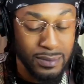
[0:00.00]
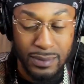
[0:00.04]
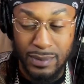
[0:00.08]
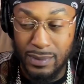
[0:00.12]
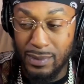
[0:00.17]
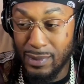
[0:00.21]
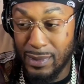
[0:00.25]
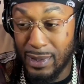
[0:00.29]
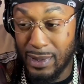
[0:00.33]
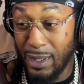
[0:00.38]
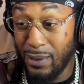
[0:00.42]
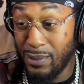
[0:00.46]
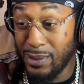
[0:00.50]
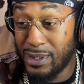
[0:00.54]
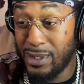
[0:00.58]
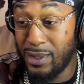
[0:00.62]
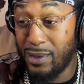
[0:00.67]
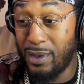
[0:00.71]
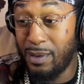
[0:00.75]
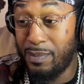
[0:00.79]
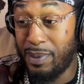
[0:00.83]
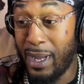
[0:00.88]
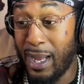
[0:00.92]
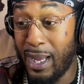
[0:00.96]
That was your
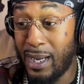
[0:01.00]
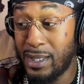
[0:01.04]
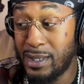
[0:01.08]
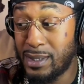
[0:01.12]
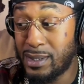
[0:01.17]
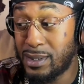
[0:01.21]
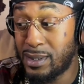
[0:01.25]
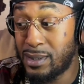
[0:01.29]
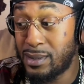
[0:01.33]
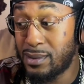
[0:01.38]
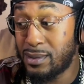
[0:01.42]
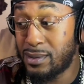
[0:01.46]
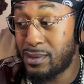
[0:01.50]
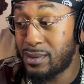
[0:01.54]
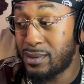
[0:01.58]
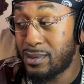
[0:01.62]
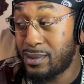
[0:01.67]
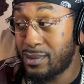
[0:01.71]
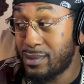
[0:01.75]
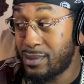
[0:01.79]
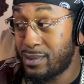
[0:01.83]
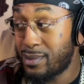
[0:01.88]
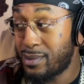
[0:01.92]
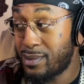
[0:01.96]
apology.
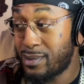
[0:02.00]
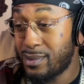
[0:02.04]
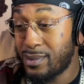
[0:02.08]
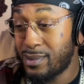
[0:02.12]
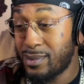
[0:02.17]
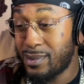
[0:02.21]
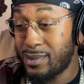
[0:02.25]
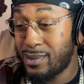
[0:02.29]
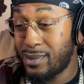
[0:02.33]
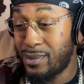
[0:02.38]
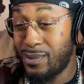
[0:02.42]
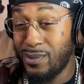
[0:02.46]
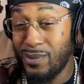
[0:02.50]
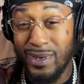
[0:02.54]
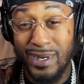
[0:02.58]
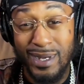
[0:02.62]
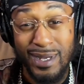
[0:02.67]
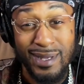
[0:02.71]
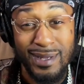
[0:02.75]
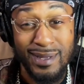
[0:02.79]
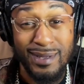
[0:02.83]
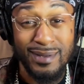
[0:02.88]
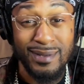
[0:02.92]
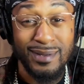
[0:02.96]

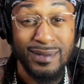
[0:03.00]
What?